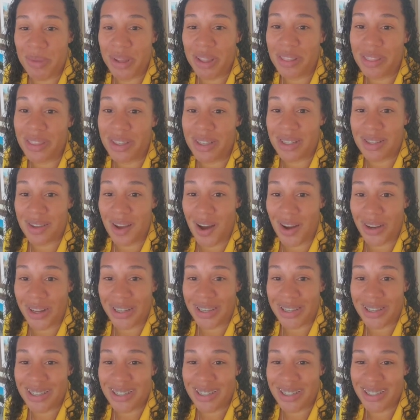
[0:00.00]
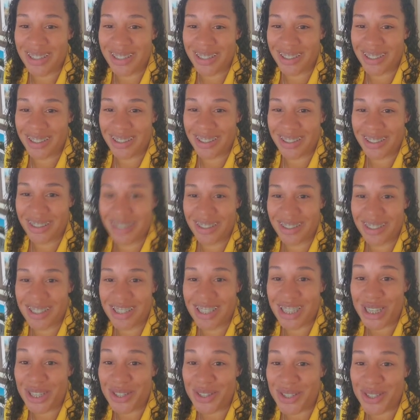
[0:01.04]
this August.
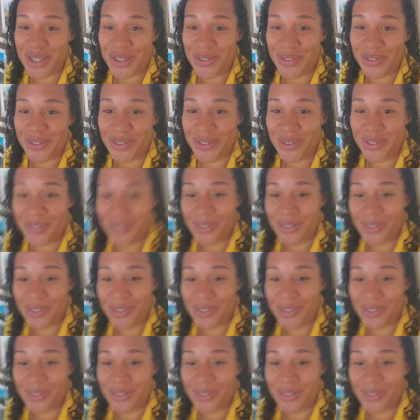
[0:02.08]
See you soon.